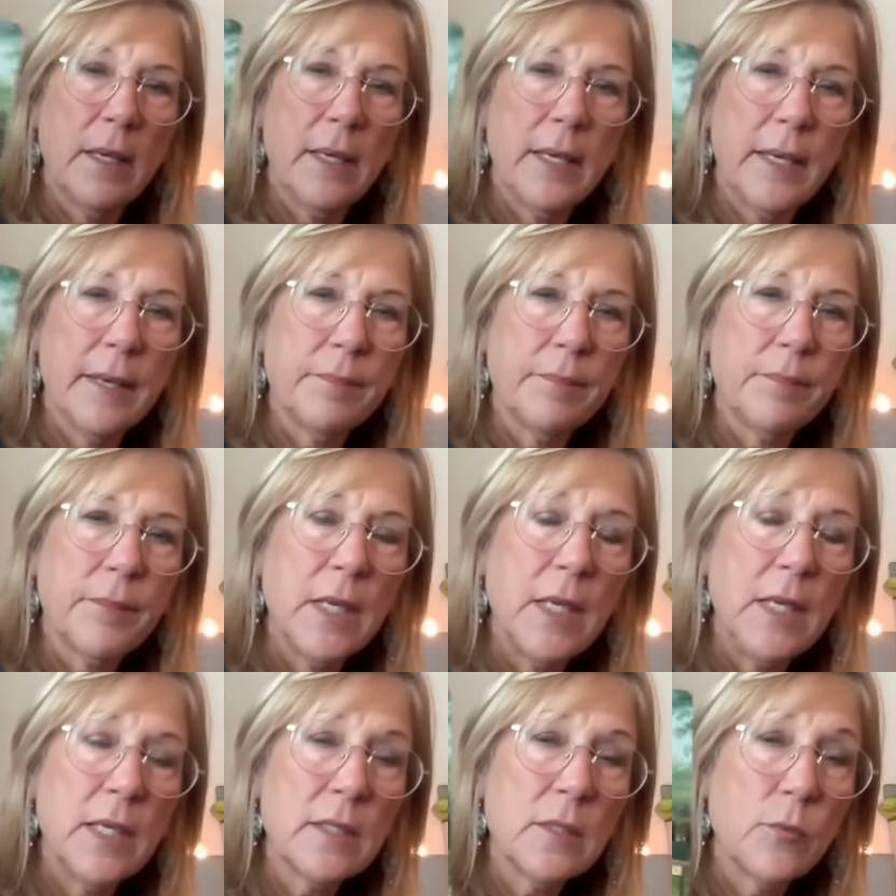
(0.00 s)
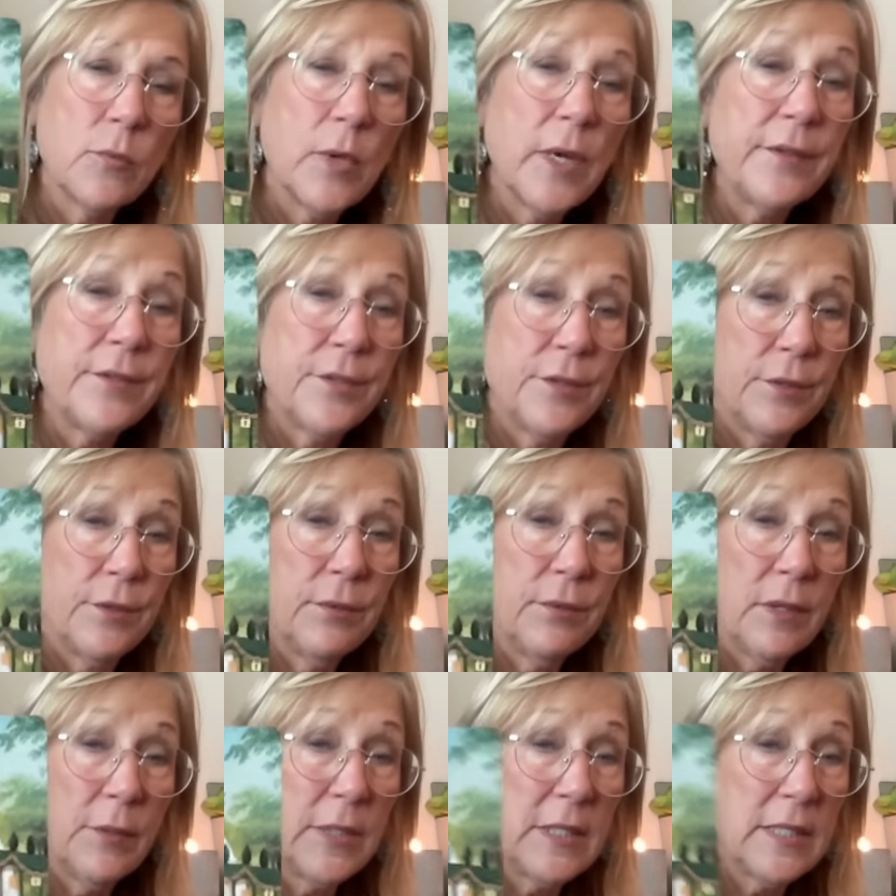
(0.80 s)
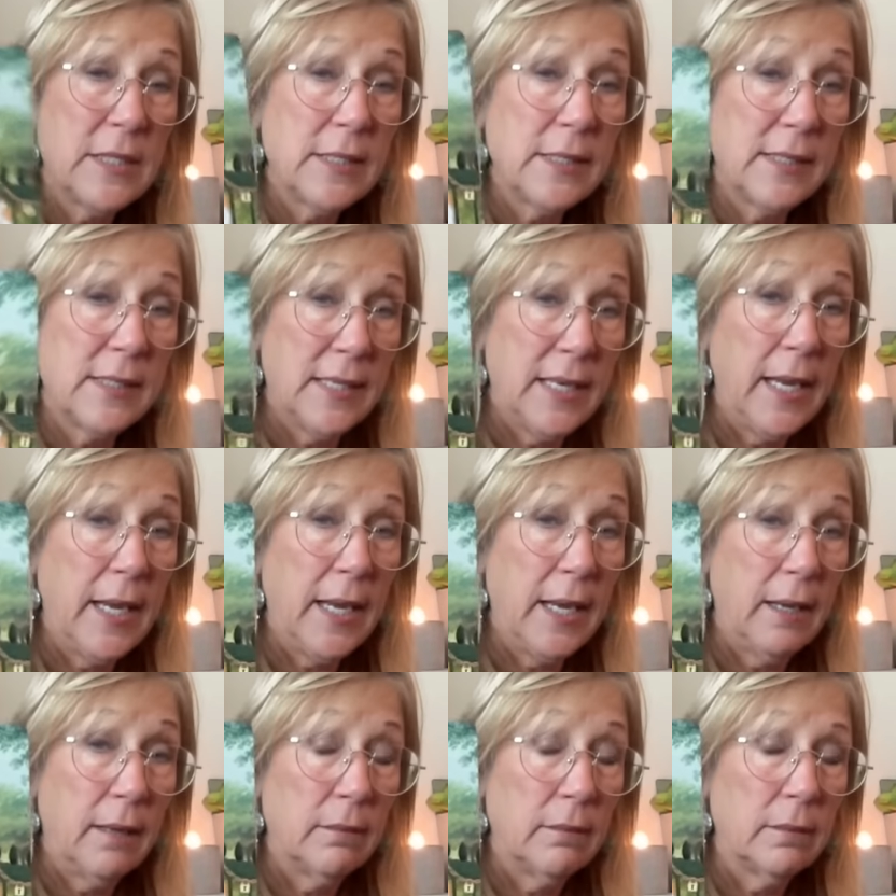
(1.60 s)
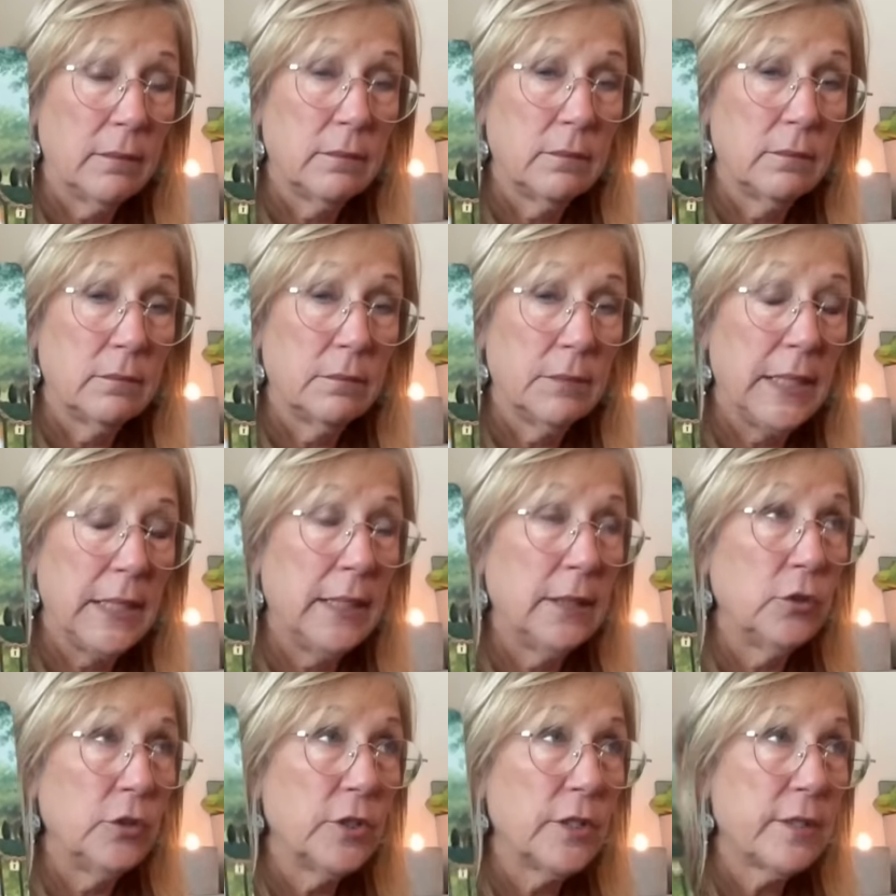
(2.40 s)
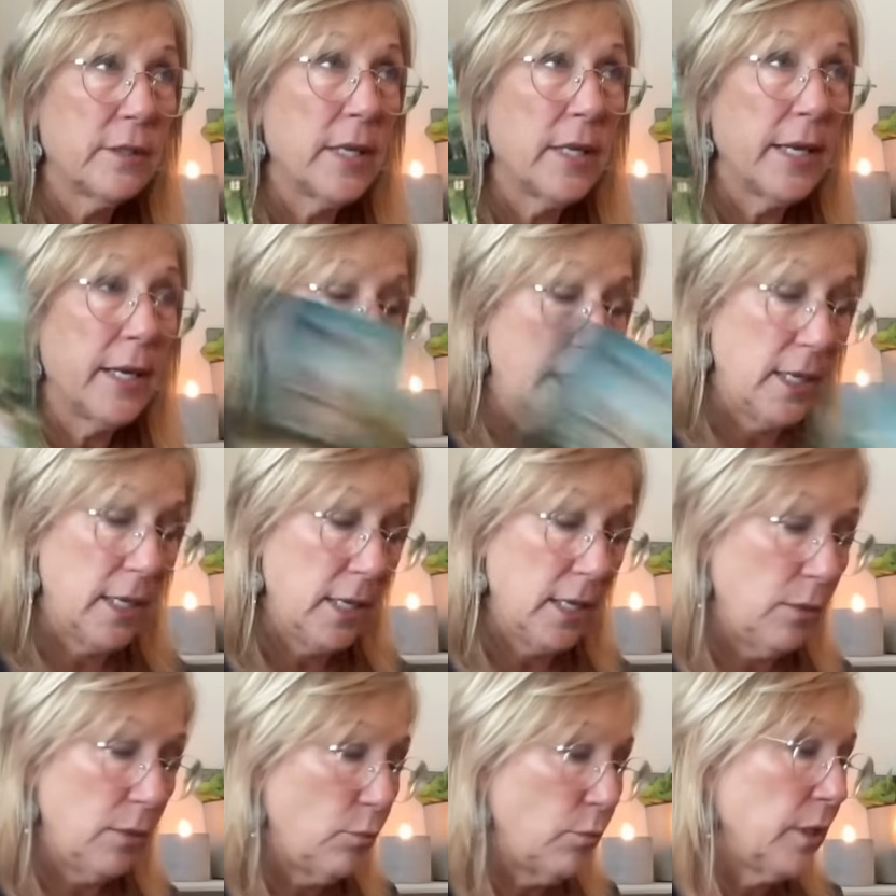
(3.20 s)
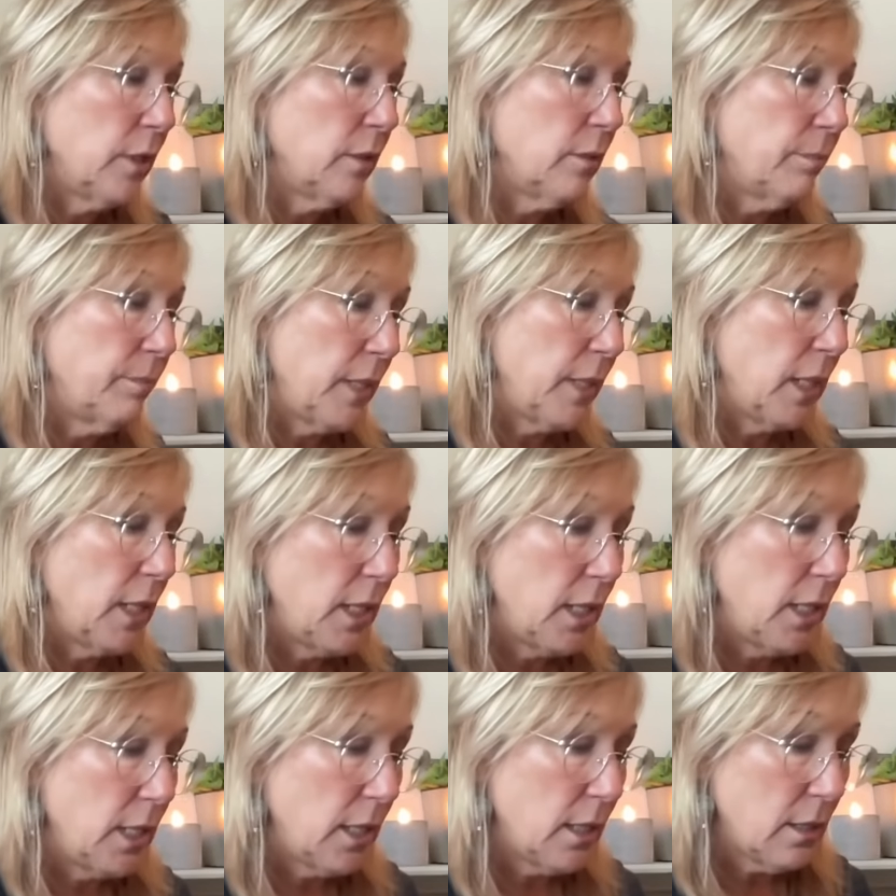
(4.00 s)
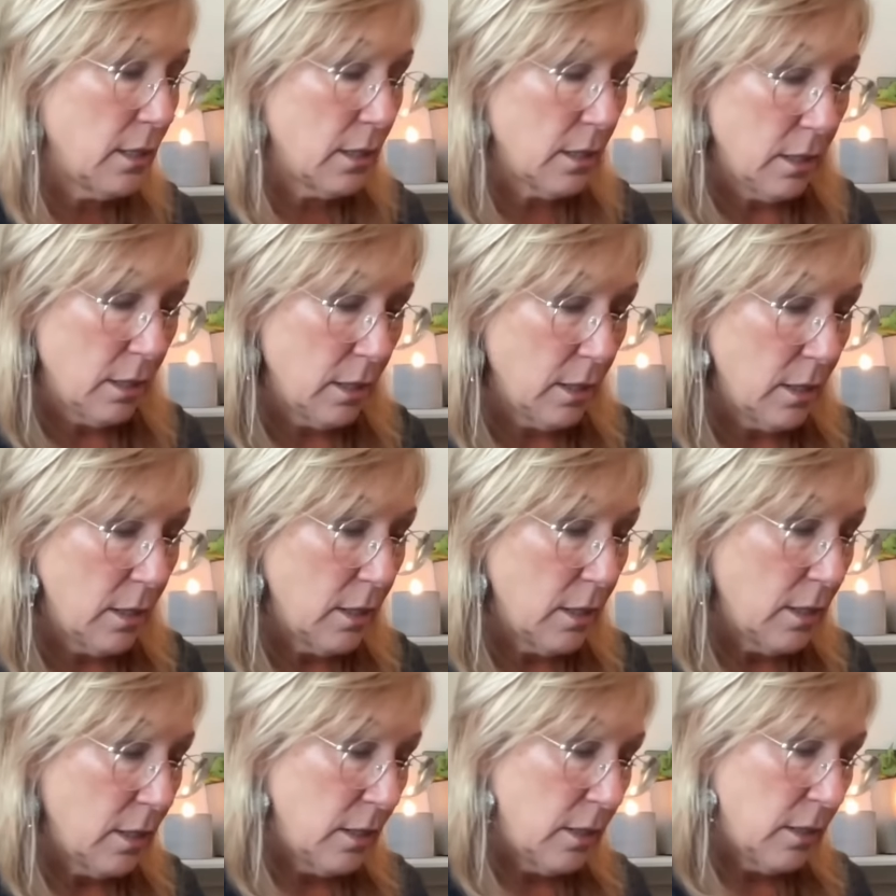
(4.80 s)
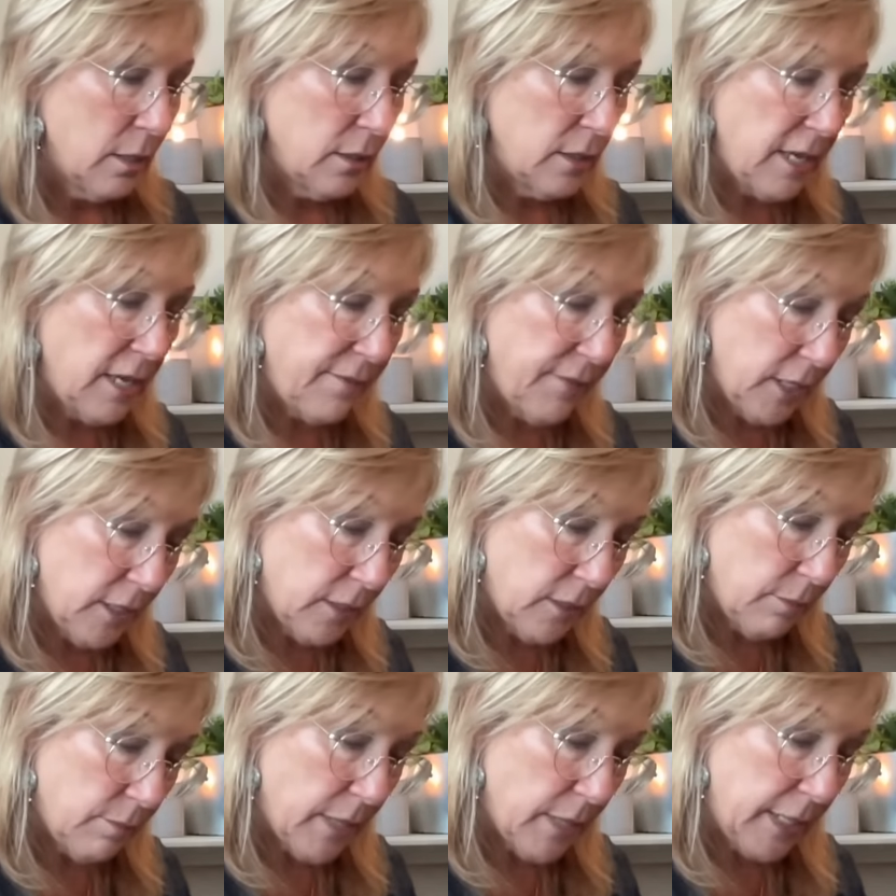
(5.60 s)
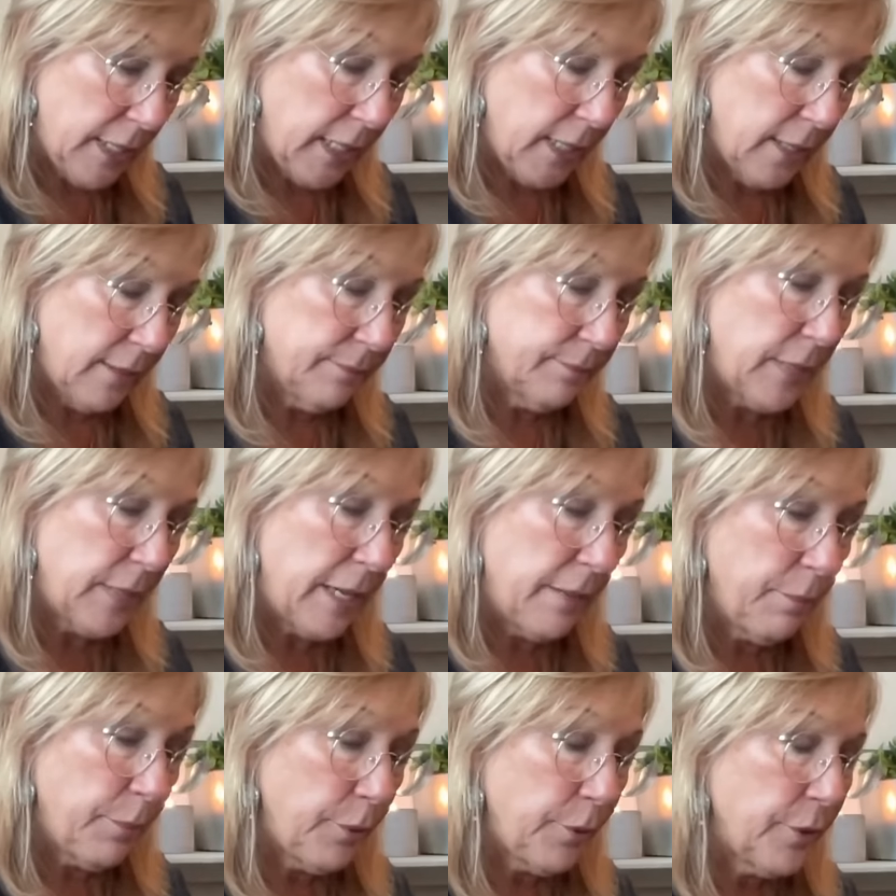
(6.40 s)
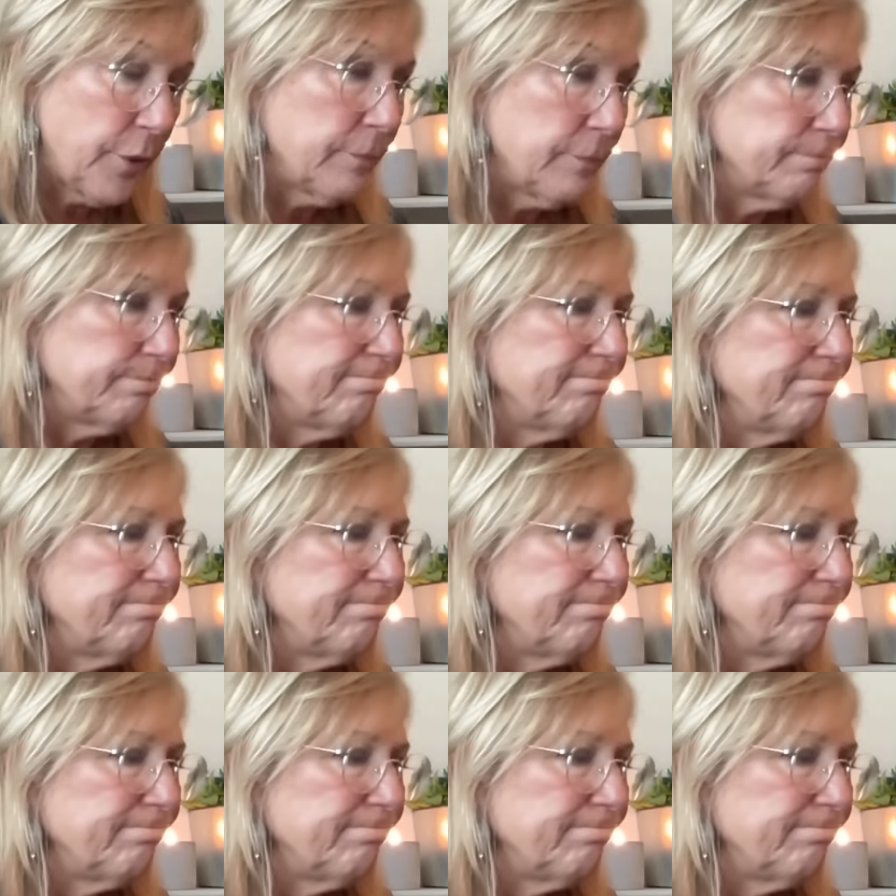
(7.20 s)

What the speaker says: Yeah, he doesn't want to. He wants to stay. But it looks like he will be saving his money, Emperor.